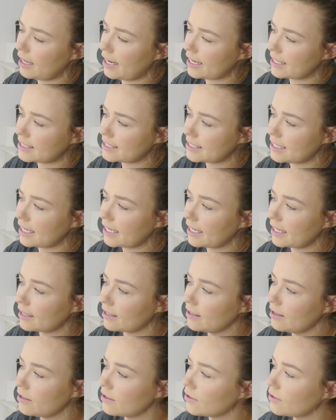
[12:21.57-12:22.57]
a
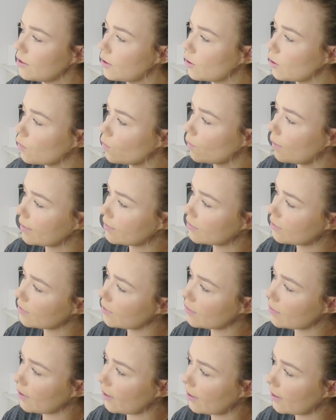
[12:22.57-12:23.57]
tin
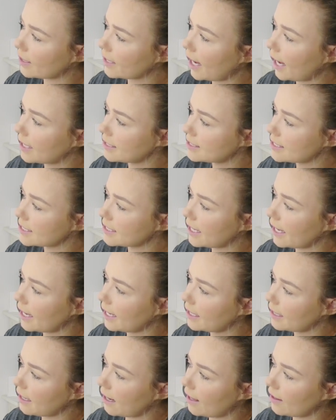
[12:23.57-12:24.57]
with their candy
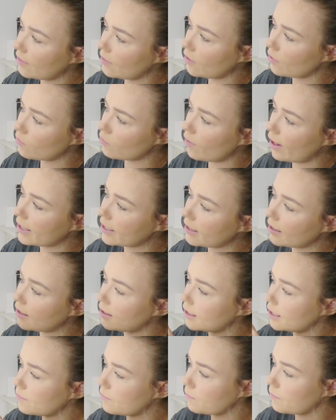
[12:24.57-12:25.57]
cane and their
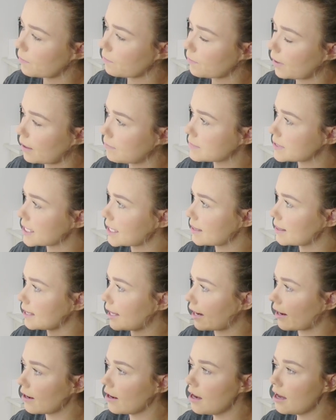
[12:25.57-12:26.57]
regular lip balms in
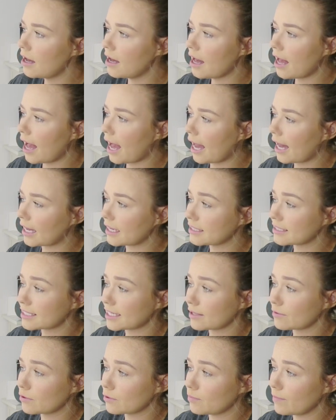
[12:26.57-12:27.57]
there. And
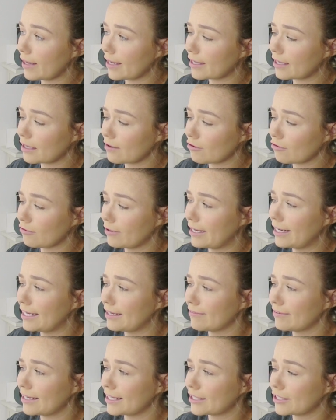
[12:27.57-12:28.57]
it would make a
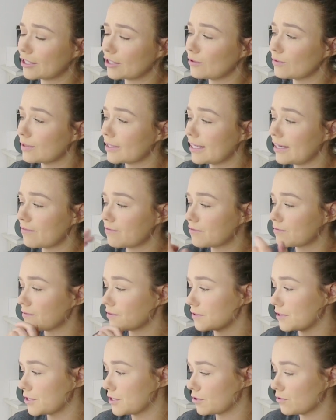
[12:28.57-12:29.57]
really, really cute gift
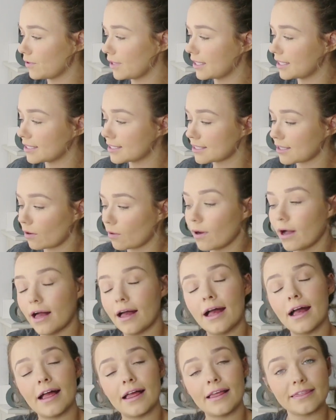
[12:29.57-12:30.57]
for the tree. So
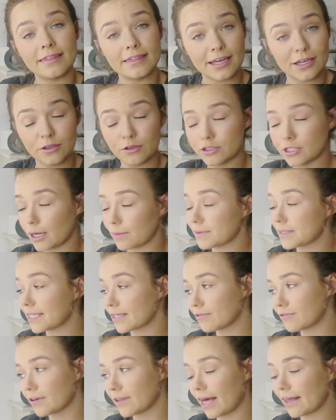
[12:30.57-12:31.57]
thank you,
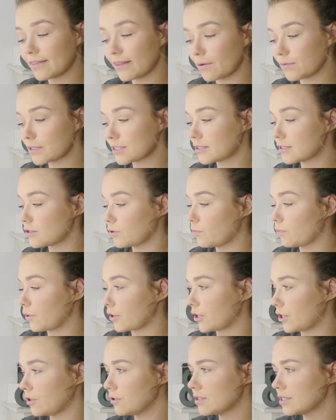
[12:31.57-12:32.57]
Chapstick, for that. That was
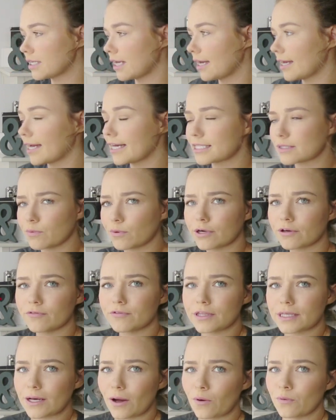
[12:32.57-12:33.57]
super cute. It's one
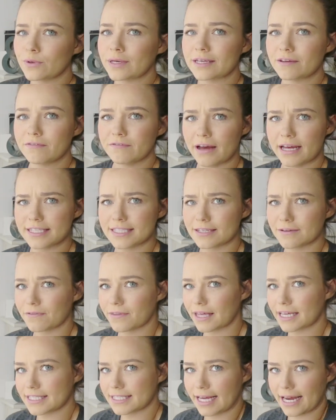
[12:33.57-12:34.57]
of the only festive
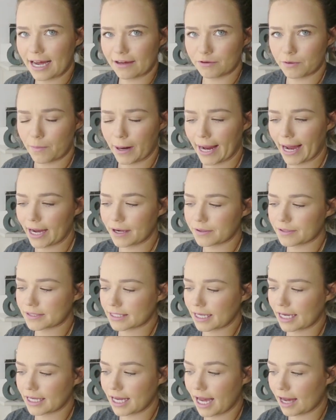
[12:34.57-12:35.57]
things I have in my
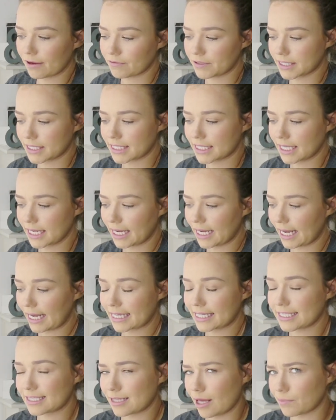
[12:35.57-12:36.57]
house. I haven't
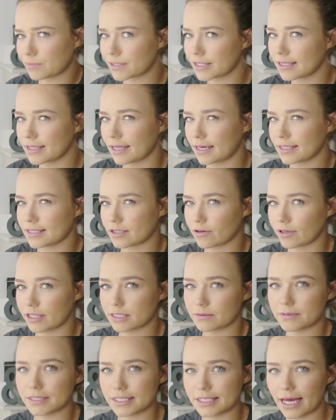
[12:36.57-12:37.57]
accepted that it's
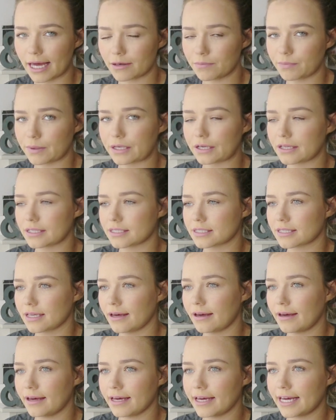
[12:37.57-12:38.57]
Christmas yet because
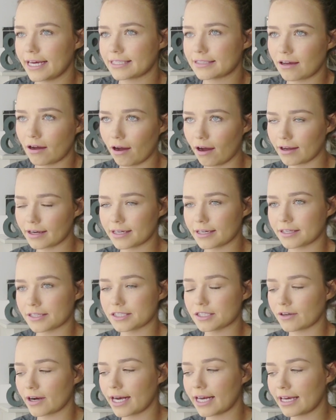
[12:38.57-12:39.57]
it's hot in
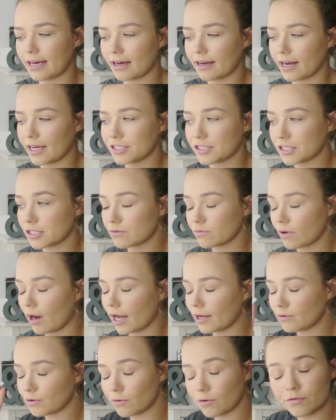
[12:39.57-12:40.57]
Australia and
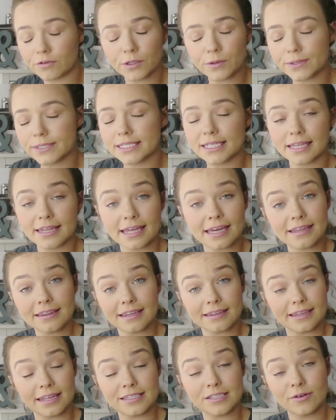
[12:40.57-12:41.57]
I refuse to think
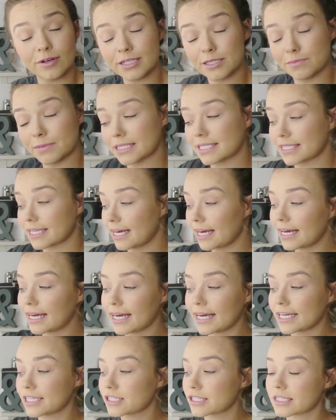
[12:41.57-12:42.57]
that that's Christmas.
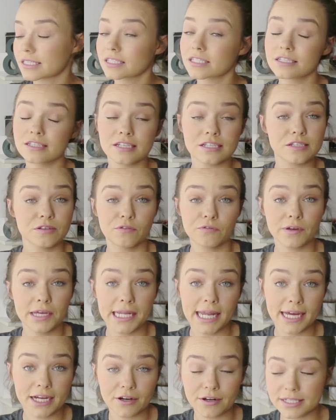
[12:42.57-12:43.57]
It just doesn't
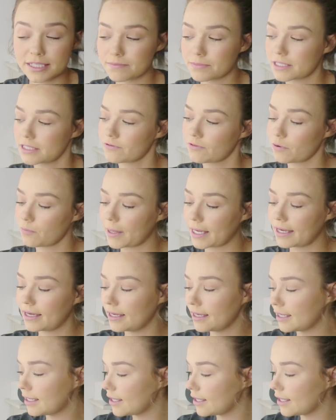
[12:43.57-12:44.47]
feel like Christmas for me.